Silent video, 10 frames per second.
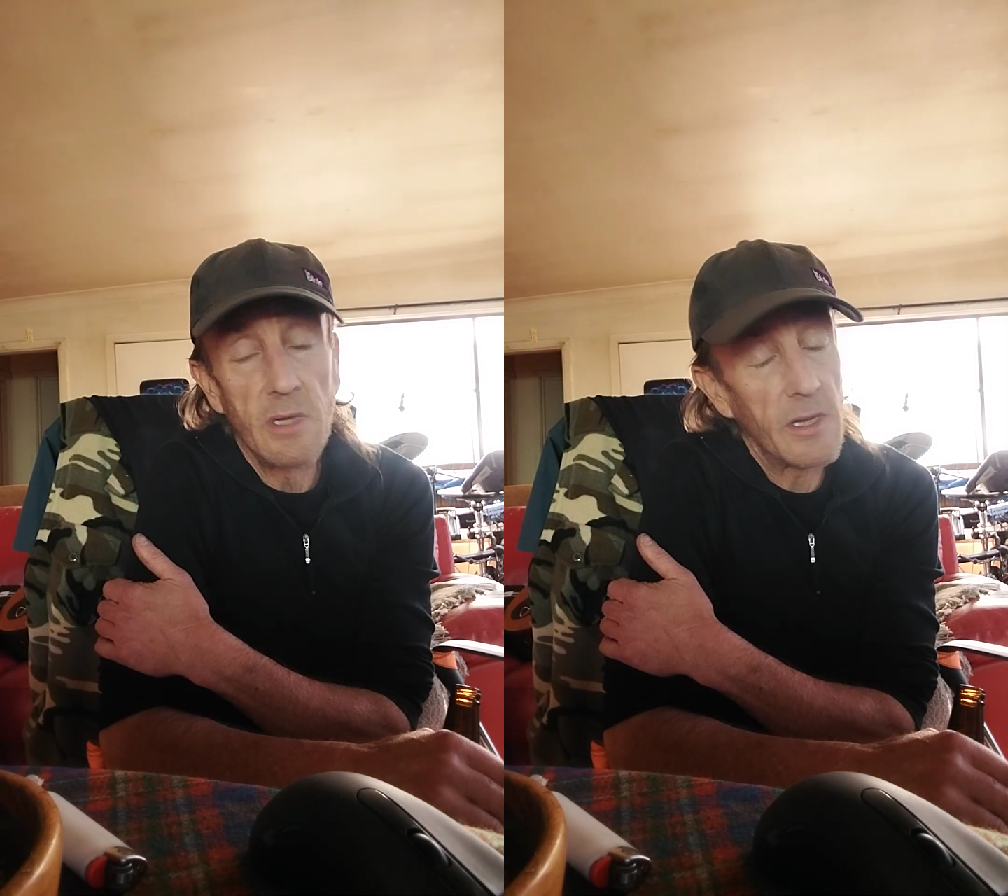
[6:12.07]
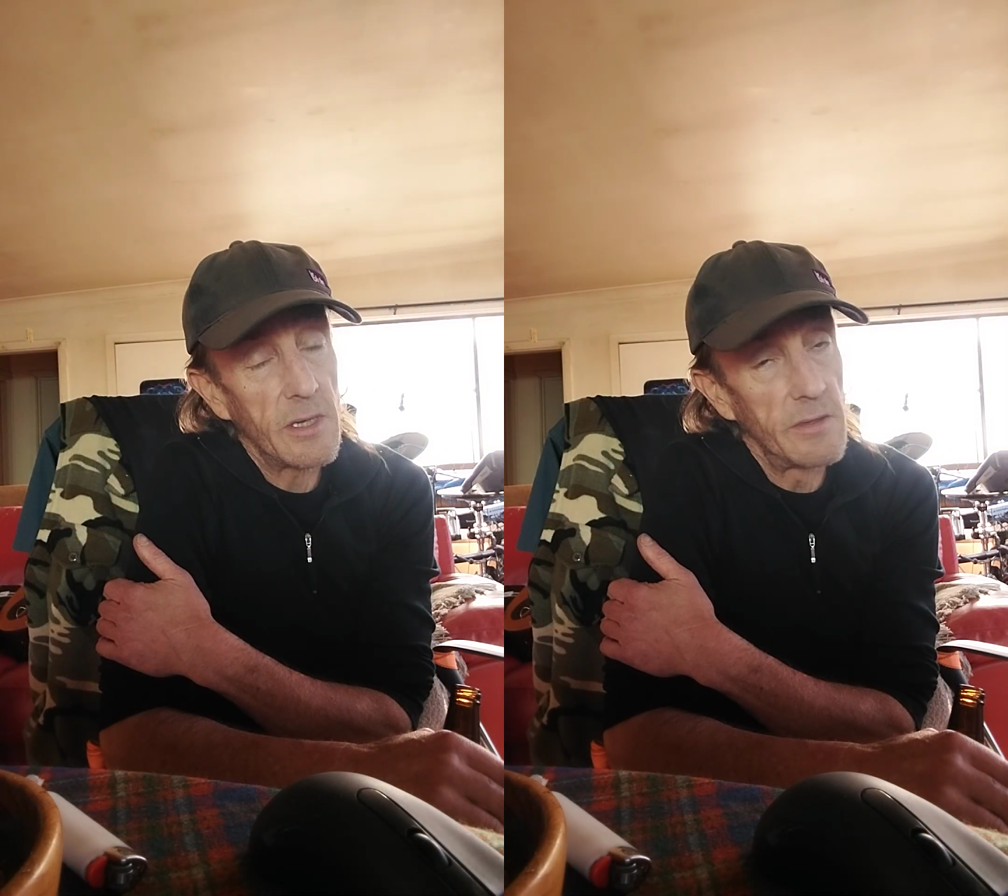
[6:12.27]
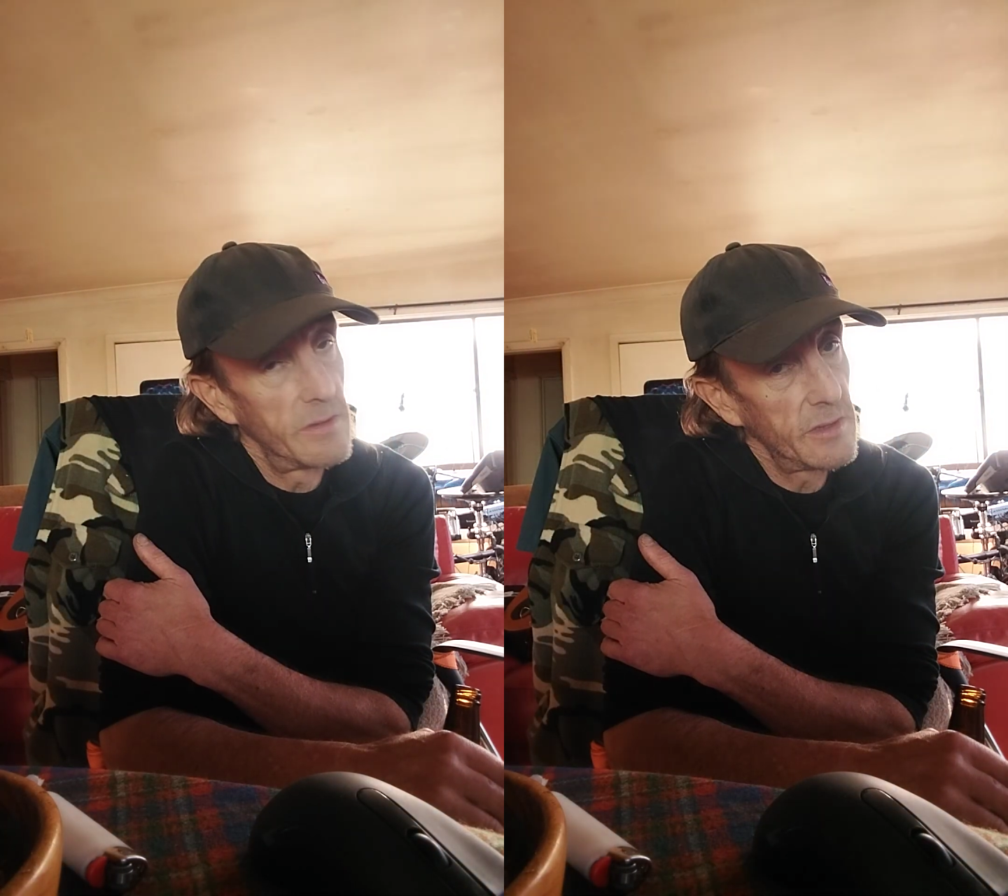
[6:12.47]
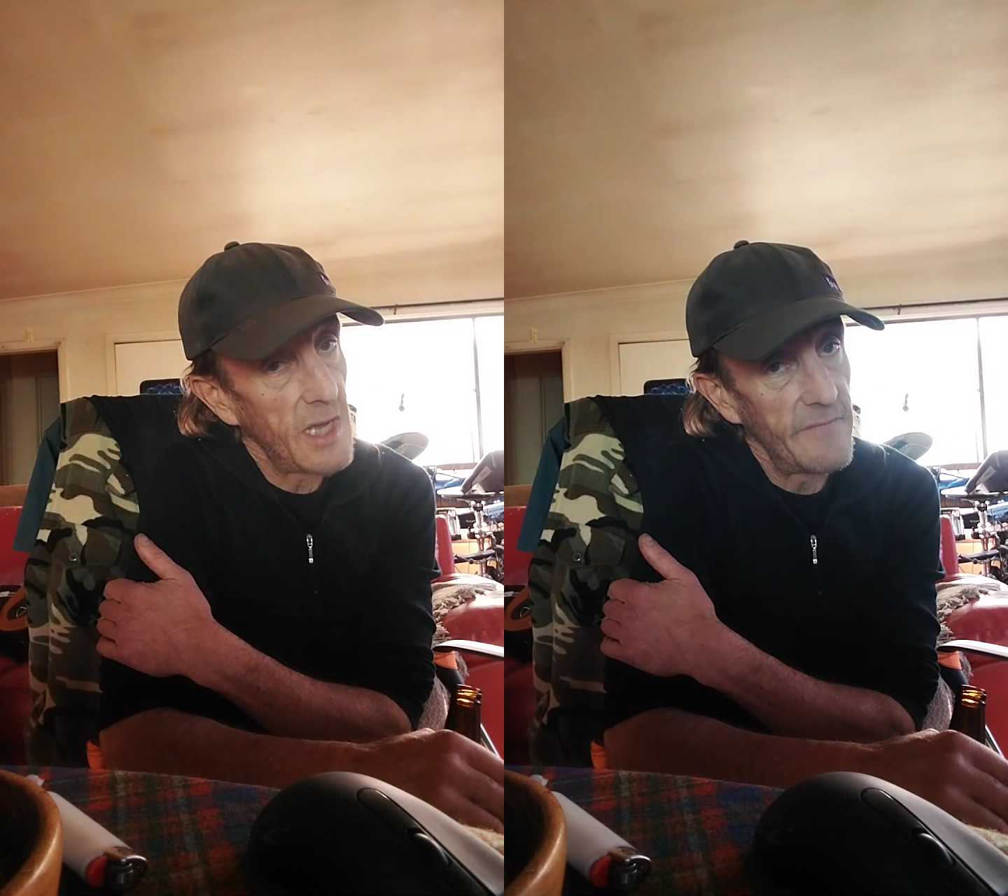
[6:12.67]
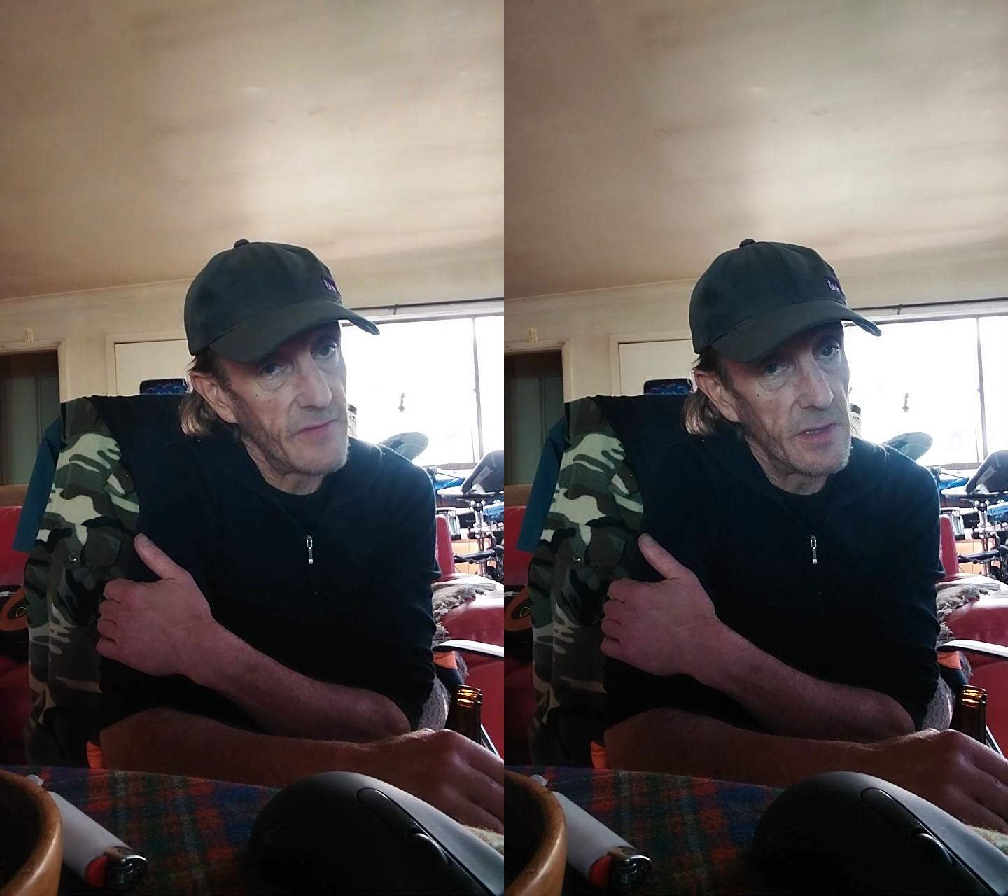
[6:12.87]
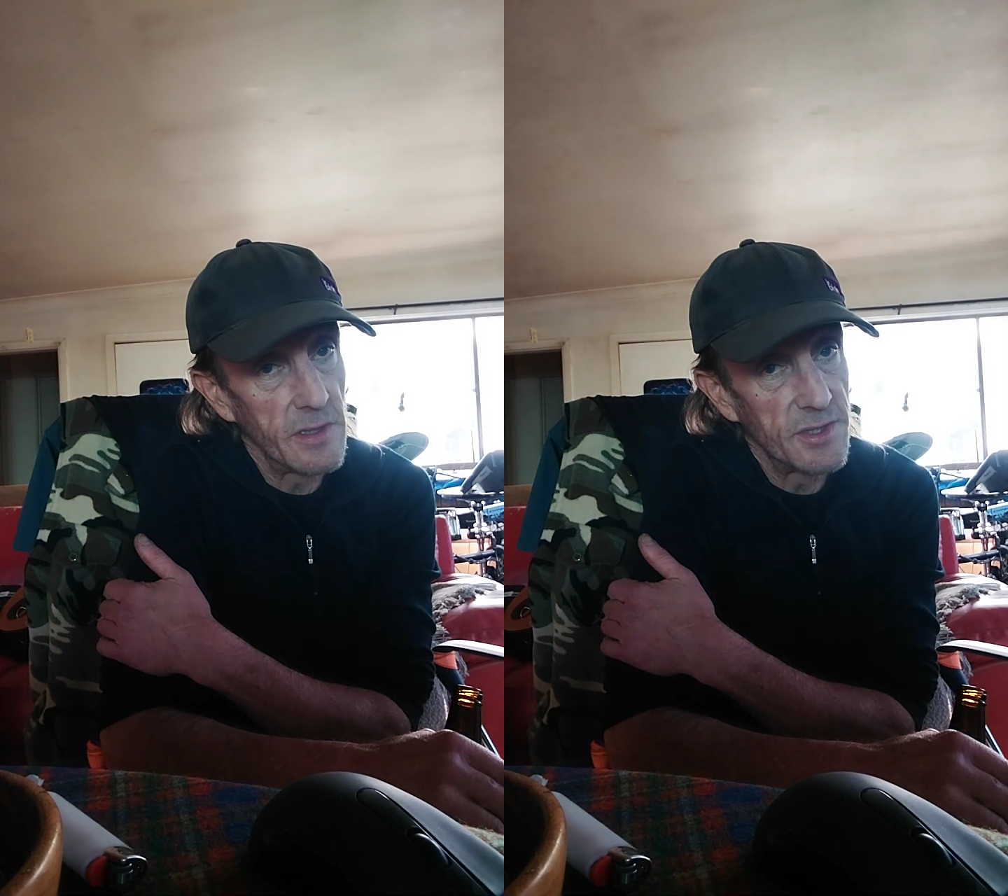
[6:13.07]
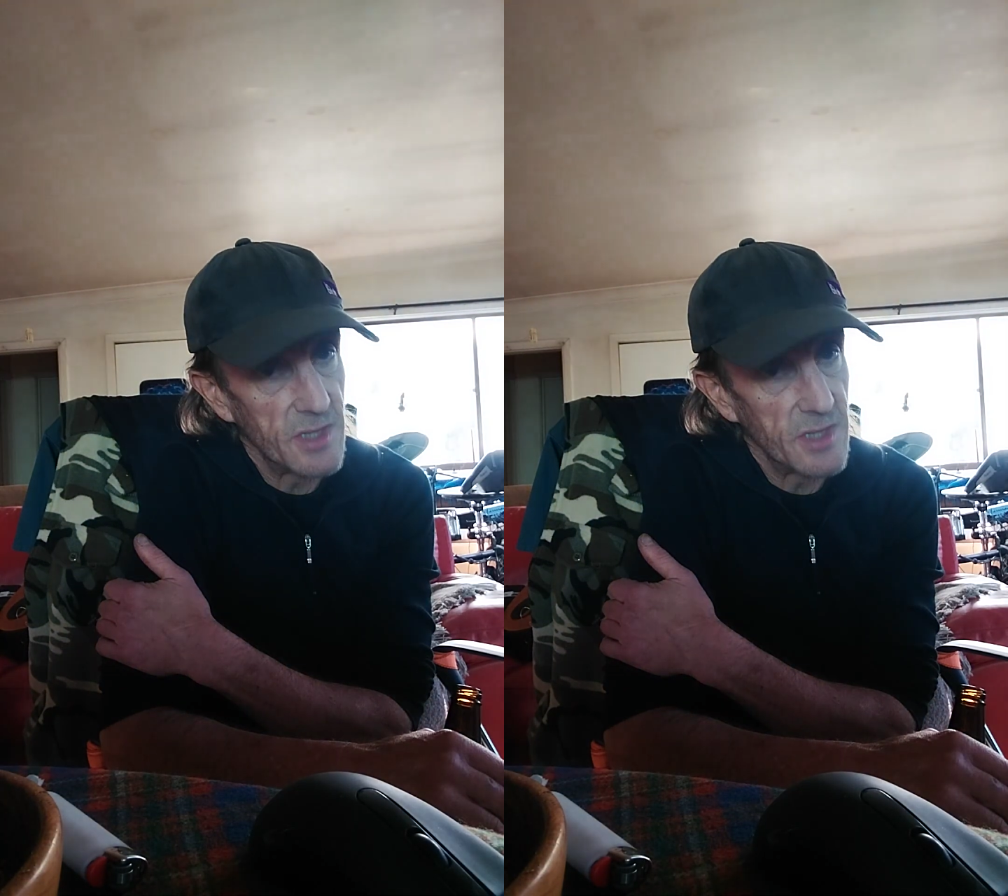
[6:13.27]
I can't forget Liz.